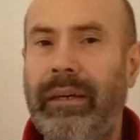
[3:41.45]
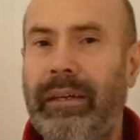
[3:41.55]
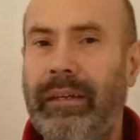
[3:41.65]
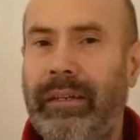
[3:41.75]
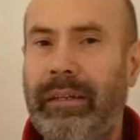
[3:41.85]

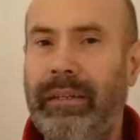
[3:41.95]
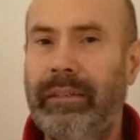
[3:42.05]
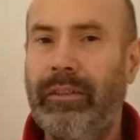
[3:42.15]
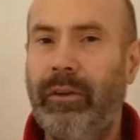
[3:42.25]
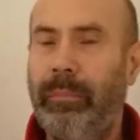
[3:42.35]
in
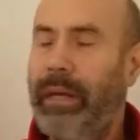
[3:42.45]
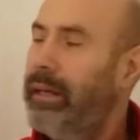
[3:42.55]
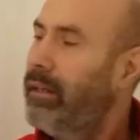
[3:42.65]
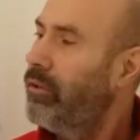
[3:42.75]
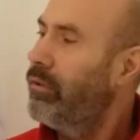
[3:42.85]
these
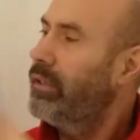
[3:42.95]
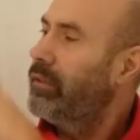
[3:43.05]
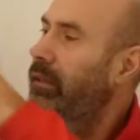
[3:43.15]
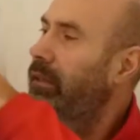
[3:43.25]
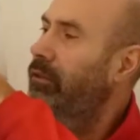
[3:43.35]
capillaries.
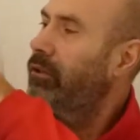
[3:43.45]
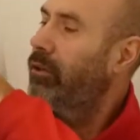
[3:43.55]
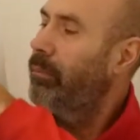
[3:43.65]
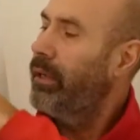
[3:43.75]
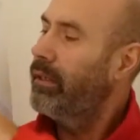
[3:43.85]
These are
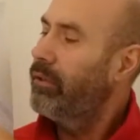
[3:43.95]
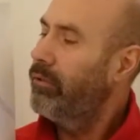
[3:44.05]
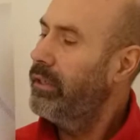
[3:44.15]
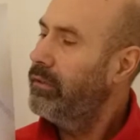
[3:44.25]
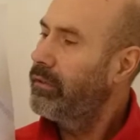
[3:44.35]

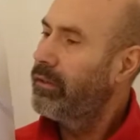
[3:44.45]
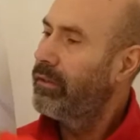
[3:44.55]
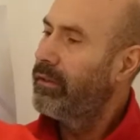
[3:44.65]
capillaries.